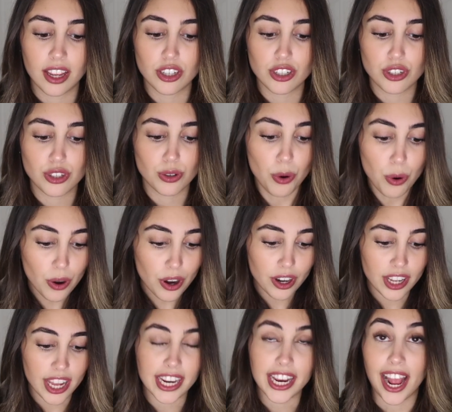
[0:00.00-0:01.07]
sure,
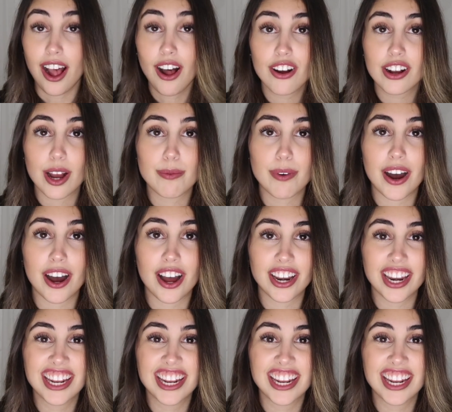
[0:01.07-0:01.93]
like yeah, I'll come on.